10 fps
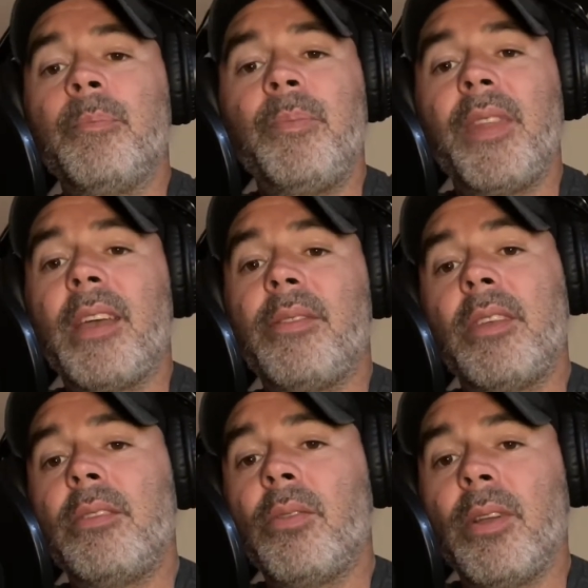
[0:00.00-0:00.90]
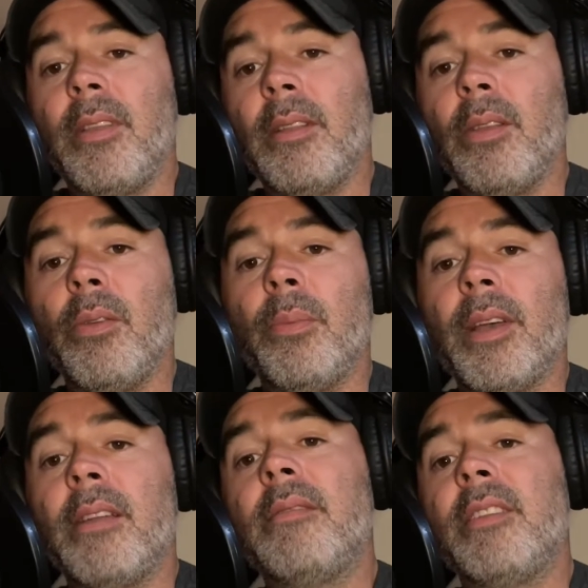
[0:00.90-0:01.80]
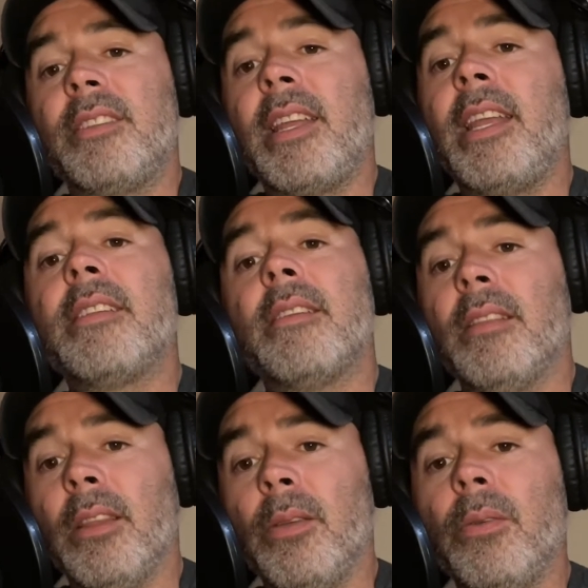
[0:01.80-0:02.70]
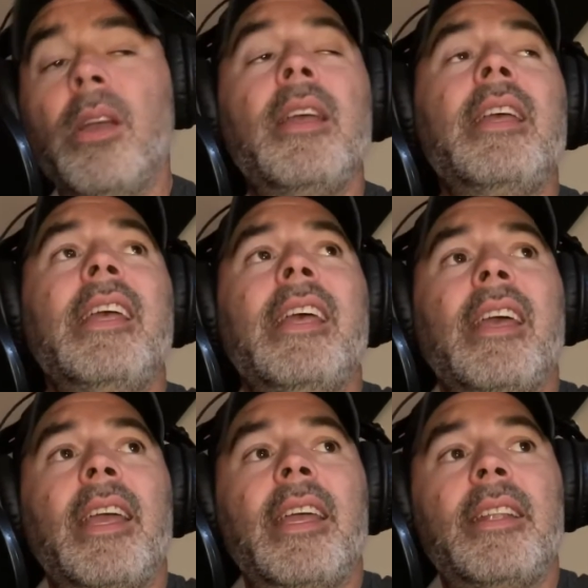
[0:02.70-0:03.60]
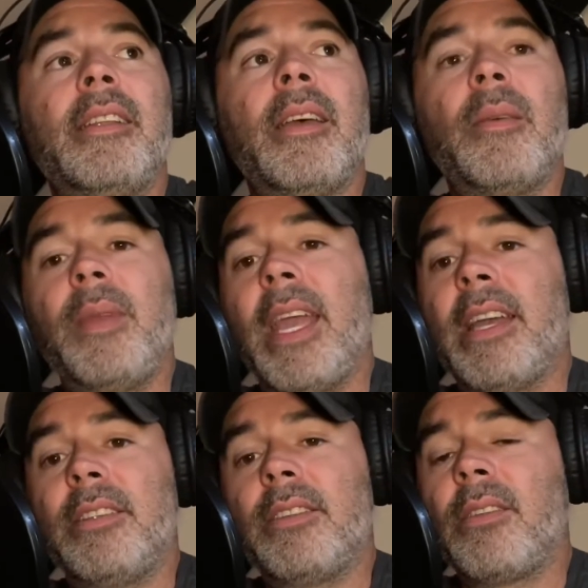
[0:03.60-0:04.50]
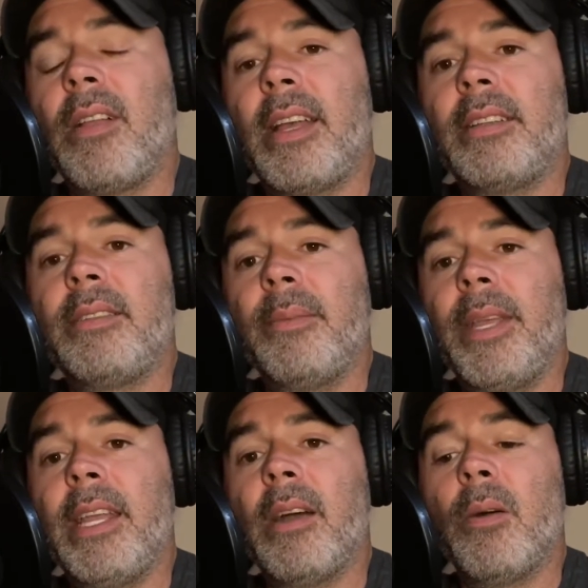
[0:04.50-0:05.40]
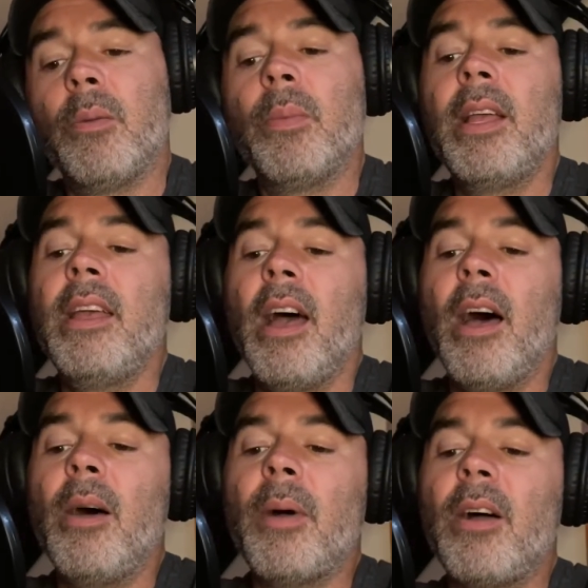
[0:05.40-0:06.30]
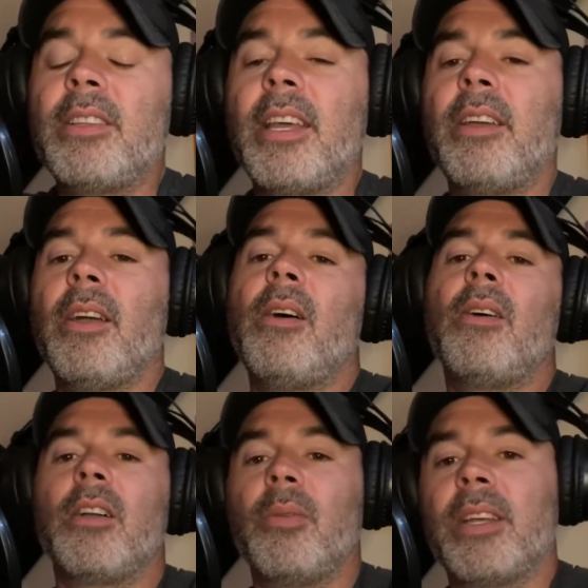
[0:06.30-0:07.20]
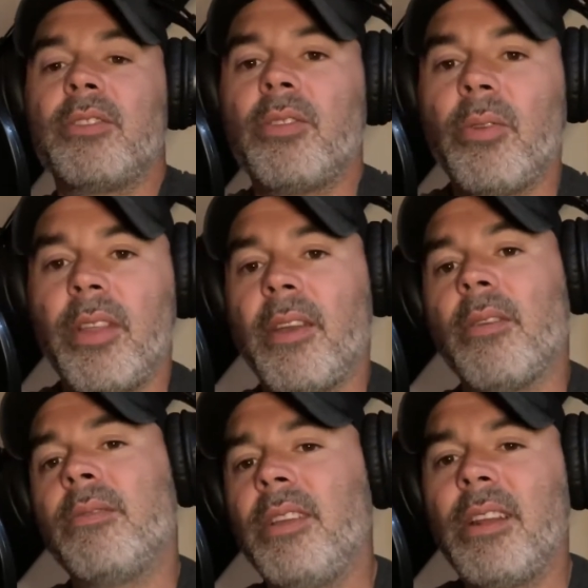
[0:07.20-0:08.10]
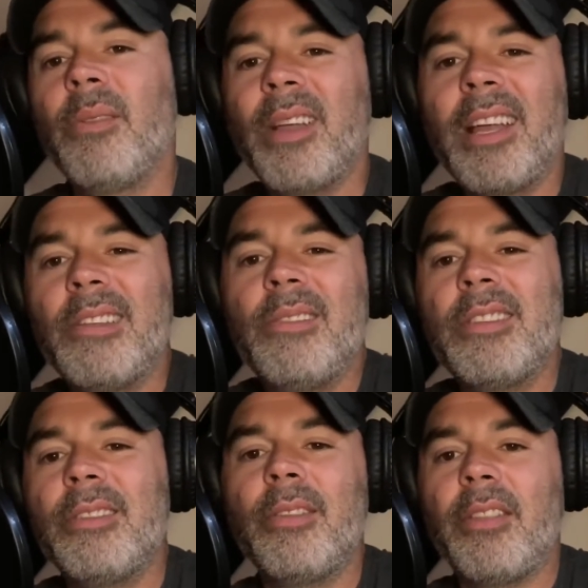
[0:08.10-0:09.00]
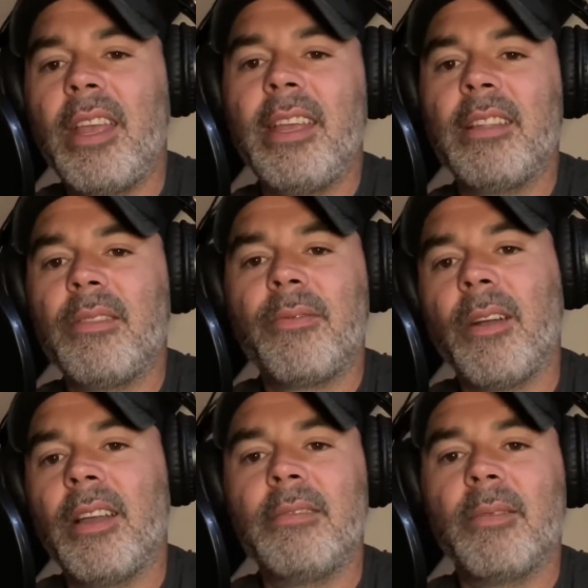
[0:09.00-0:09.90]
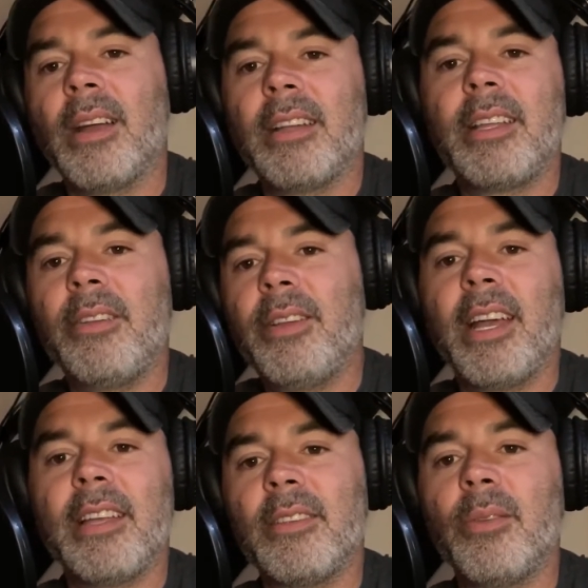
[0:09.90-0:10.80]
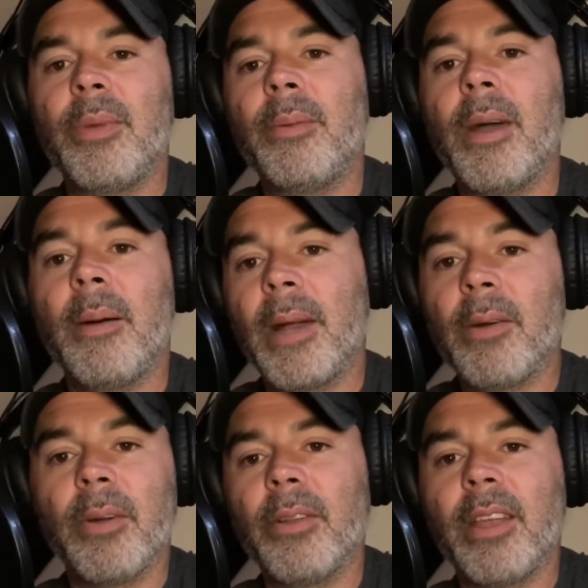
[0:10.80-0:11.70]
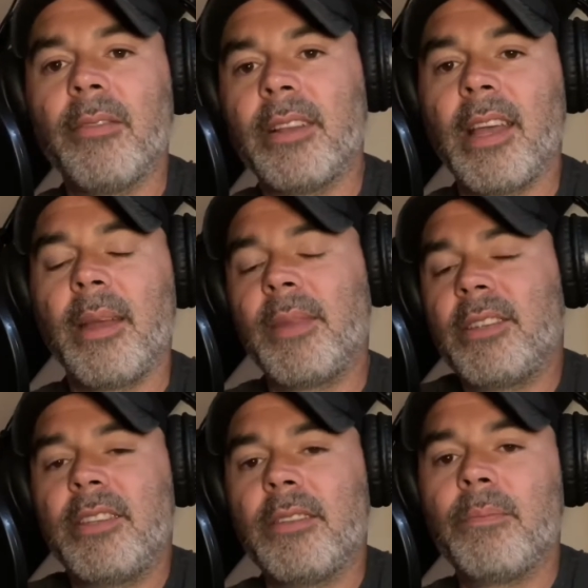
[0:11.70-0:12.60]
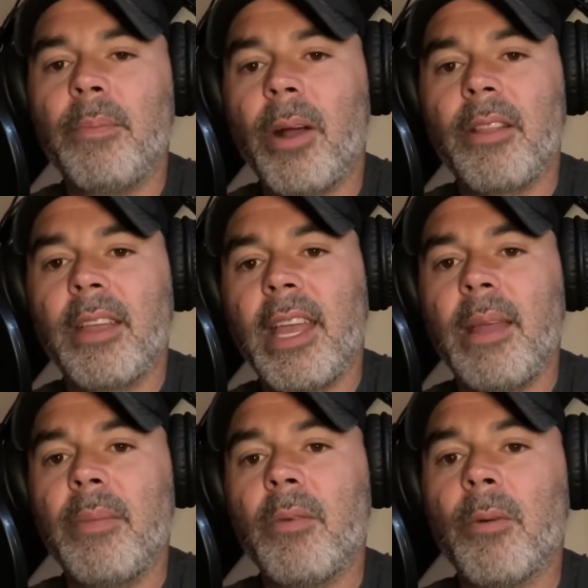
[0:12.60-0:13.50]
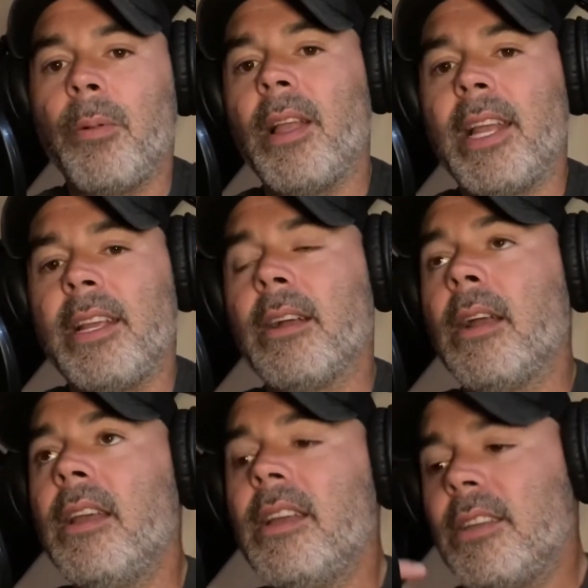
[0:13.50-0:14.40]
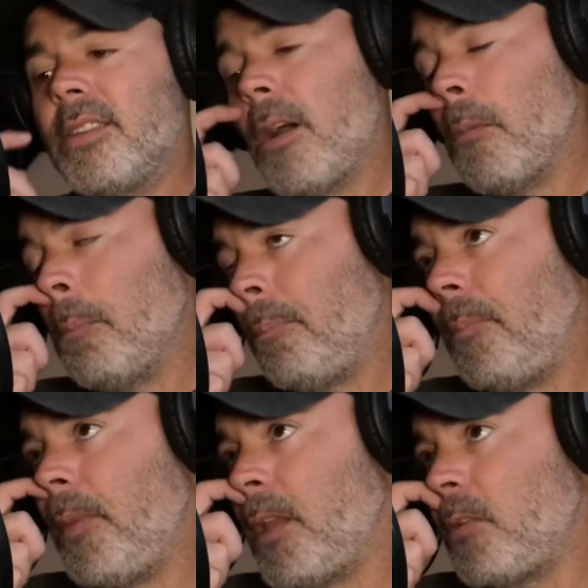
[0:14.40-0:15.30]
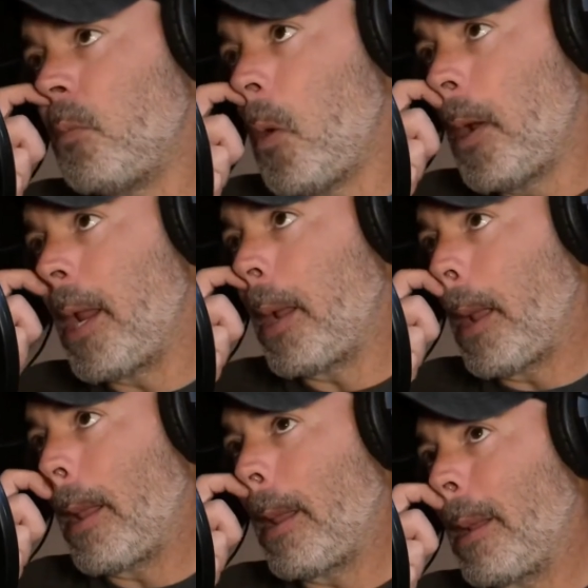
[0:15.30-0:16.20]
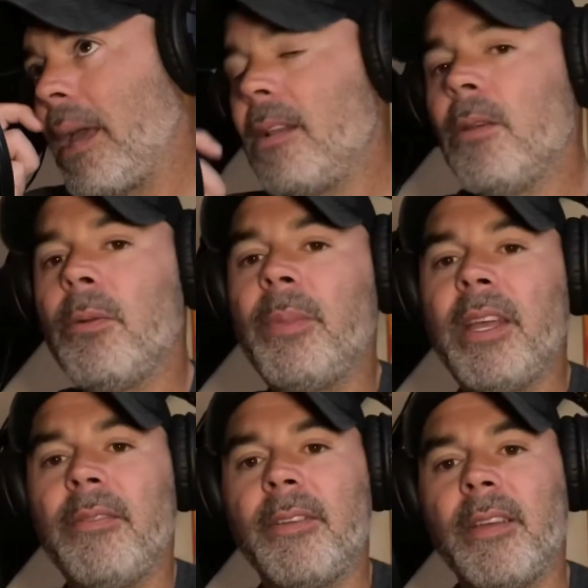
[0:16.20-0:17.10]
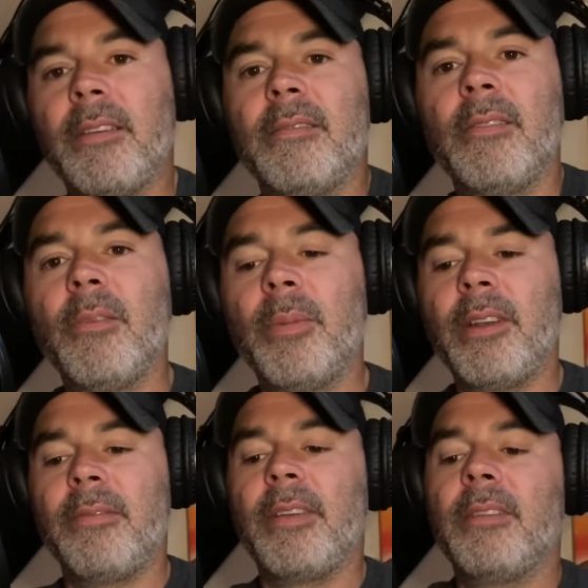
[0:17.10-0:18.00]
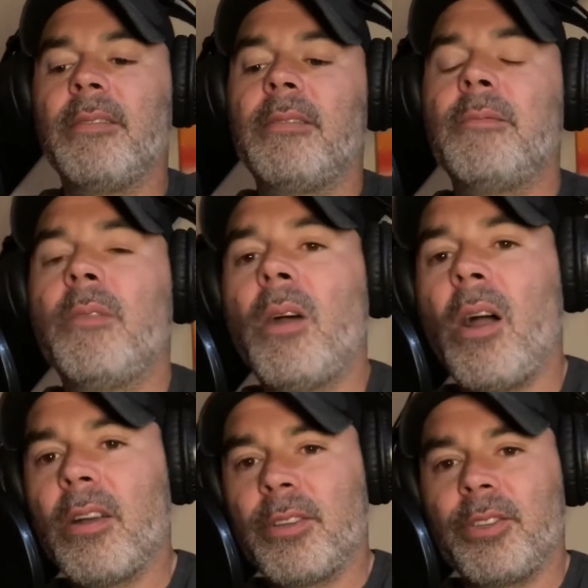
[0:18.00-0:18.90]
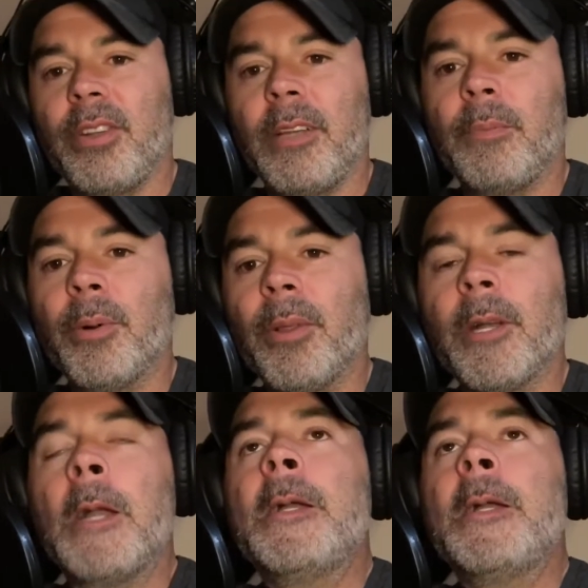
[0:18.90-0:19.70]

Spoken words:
Not the toilet loo, but the Saint loo. And, just glad to be home. I'll tell y'all a quick story though. You know, we got to do this little thing at the front where I tell you guys a little bit about my world every time. That's just part of the game that we're playing here. So this morning I got a little bit of a heartstring puller.